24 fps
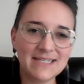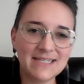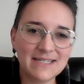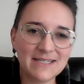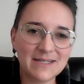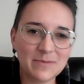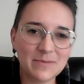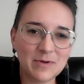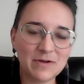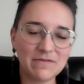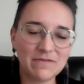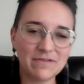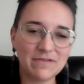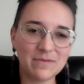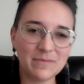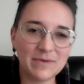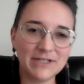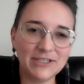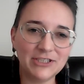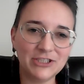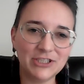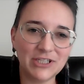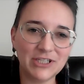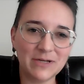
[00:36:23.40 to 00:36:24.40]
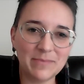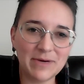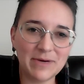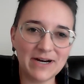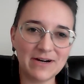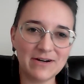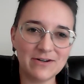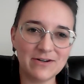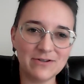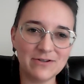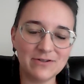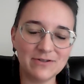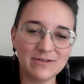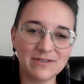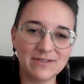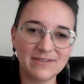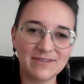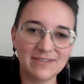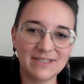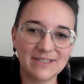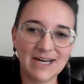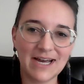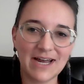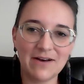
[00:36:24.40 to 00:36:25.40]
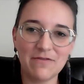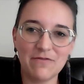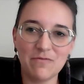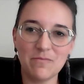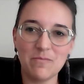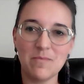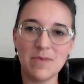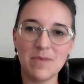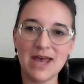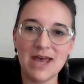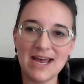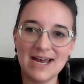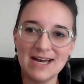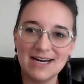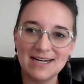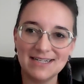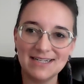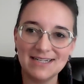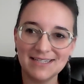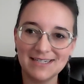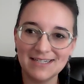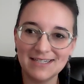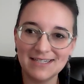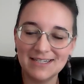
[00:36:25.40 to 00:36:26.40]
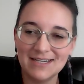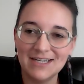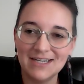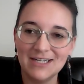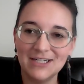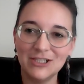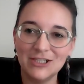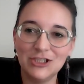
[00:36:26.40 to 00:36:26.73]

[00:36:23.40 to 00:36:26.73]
some information about kind of mass,